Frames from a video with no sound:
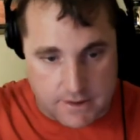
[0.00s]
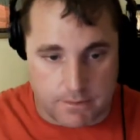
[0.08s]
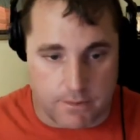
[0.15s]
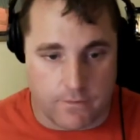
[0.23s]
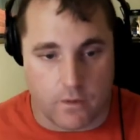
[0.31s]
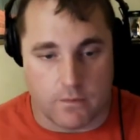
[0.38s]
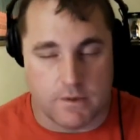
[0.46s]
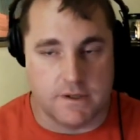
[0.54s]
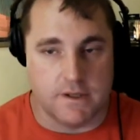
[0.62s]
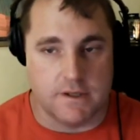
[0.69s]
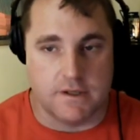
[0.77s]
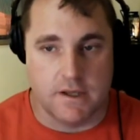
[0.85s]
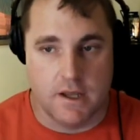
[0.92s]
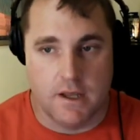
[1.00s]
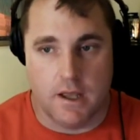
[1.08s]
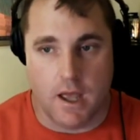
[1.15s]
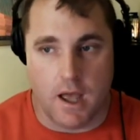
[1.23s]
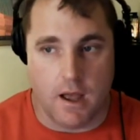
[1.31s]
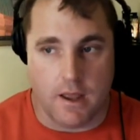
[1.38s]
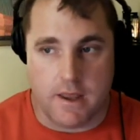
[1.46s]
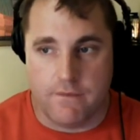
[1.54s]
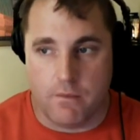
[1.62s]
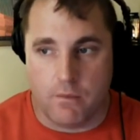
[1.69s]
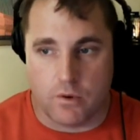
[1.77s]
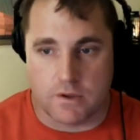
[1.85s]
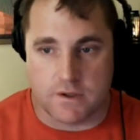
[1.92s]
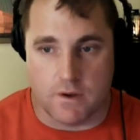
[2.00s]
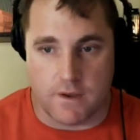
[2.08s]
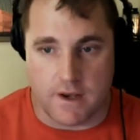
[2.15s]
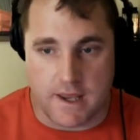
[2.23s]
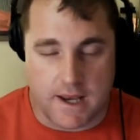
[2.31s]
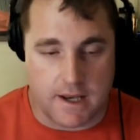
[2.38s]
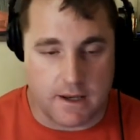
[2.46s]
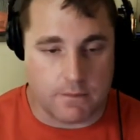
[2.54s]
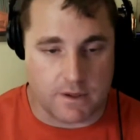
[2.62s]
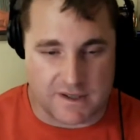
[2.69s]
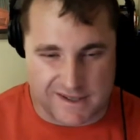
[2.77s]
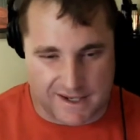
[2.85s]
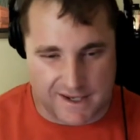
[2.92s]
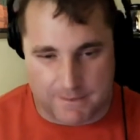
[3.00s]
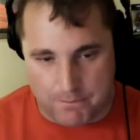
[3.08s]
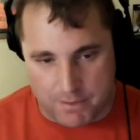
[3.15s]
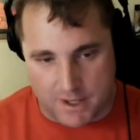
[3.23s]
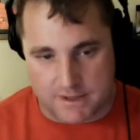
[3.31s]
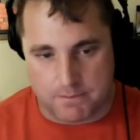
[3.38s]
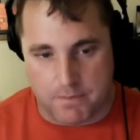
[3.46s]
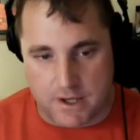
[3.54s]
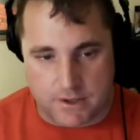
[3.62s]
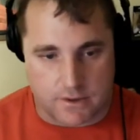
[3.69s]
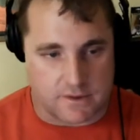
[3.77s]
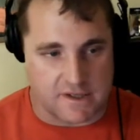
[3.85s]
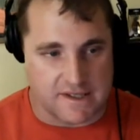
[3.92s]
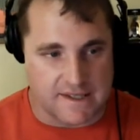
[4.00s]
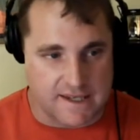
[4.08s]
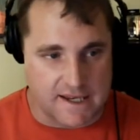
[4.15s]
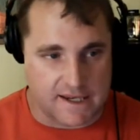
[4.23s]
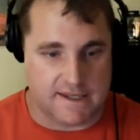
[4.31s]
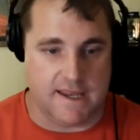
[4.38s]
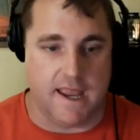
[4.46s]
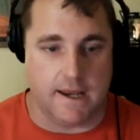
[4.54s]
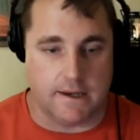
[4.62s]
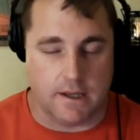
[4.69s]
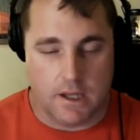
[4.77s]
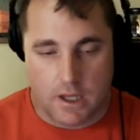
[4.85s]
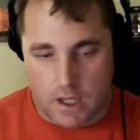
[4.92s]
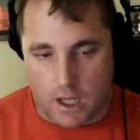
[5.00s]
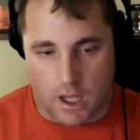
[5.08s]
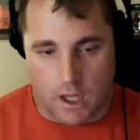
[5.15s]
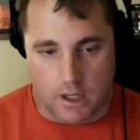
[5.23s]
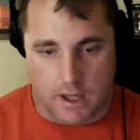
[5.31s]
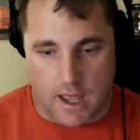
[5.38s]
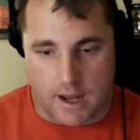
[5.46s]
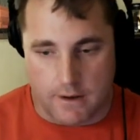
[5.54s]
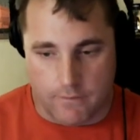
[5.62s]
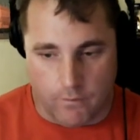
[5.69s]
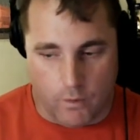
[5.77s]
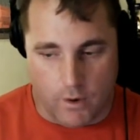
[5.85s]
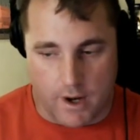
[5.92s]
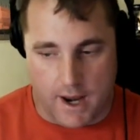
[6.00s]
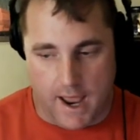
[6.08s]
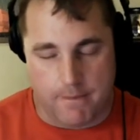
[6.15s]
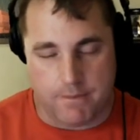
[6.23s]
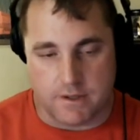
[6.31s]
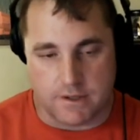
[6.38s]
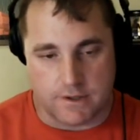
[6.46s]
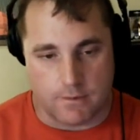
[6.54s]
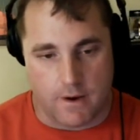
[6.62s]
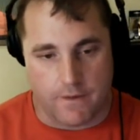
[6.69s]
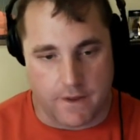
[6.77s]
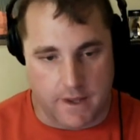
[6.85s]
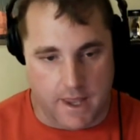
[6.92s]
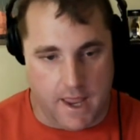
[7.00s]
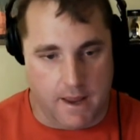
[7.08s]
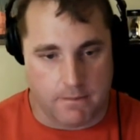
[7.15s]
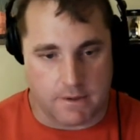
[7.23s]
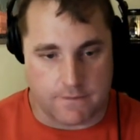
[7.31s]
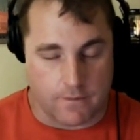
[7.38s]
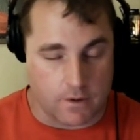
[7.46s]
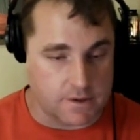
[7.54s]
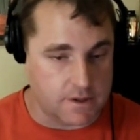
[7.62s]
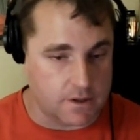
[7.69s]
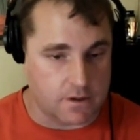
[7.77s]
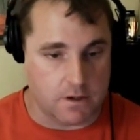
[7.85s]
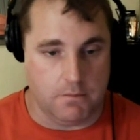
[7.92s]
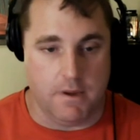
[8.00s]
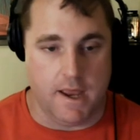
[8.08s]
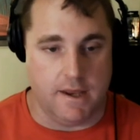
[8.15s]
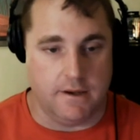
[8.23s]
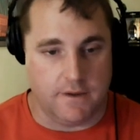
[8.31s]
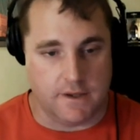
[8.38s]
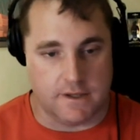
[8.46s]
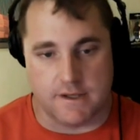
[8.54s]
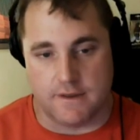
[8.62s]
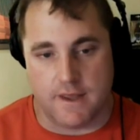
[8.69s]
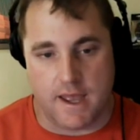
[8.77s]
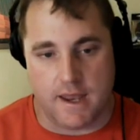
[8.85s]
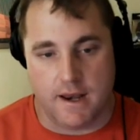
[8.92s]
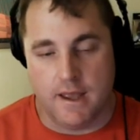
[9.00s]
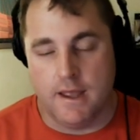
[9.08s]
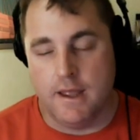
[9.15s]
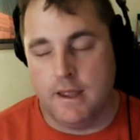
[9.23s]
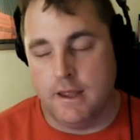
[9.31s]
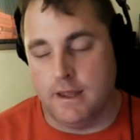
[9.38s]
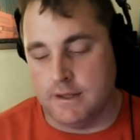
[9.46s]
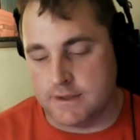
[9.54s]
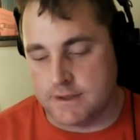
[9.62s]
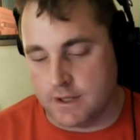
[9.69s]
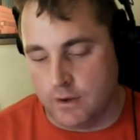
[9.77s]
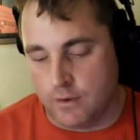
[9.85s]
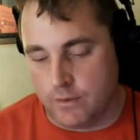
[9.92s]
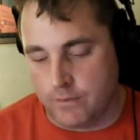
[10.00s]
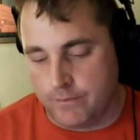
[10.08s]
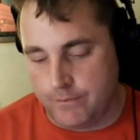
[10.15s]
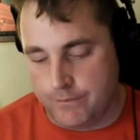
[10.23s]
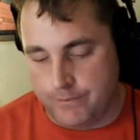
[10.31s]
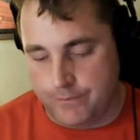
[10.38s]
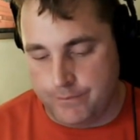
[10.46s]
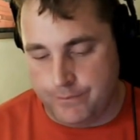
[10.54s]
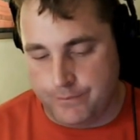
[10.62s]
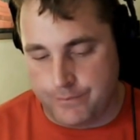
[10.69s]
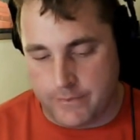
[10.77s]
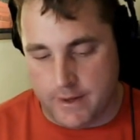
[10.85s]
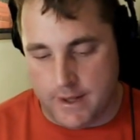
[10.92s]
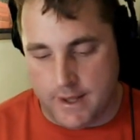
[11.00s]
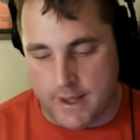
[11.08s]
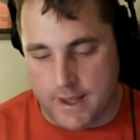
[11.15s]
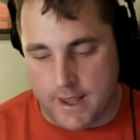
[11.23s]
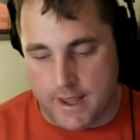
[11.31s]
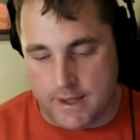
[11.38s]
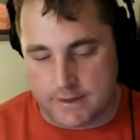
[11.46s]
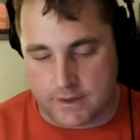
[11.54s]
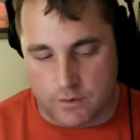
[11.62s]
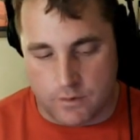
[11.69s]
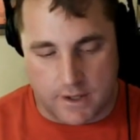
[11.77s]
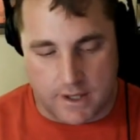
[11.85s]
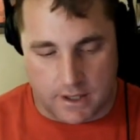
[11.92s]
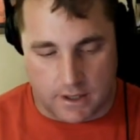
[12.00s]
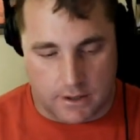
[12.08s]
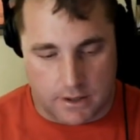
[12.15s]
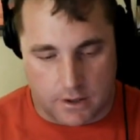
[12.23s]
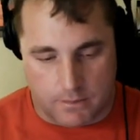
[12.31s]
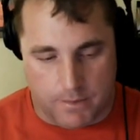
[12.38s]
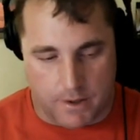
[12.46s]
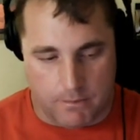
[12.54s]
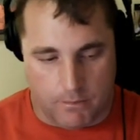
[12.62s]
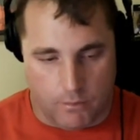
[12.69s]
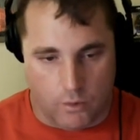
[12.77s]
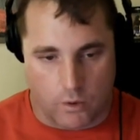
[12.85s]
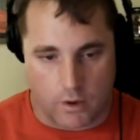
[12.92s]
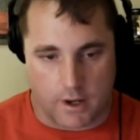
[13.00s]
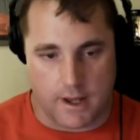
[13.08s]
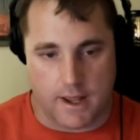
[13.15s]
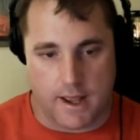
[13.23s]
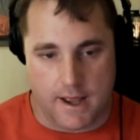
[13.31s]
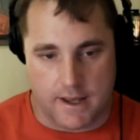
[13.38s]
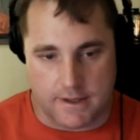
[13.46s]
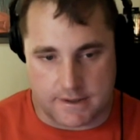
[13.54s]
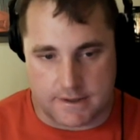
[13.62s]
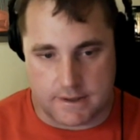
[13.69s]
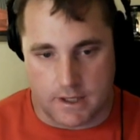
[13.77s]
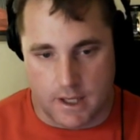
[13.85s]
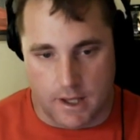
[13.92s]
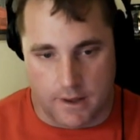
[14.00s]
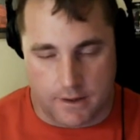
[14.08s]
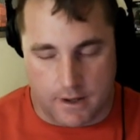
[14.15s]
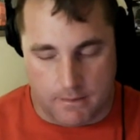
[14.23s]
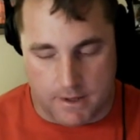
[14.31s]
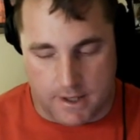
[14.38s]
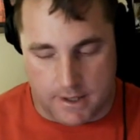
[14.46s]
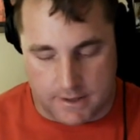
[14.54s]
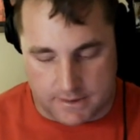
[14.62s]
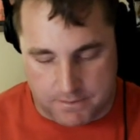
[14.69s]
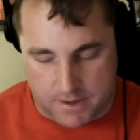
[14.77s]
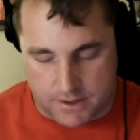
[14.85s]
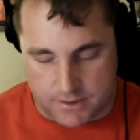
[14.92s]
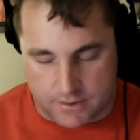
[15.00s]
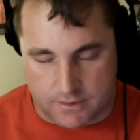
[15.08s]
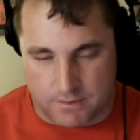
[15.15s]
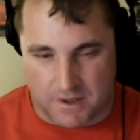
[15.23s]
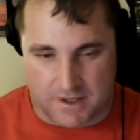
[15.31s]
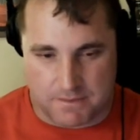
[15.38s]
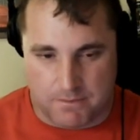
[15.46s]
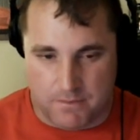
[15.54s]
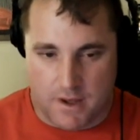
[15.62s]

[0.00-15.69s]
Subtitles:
performances, even more so than hitting, because pitchers dictate a lot of what happens throughout the game as far as their command and things like that. And so you get a little bit more guys coming in as pitchers, because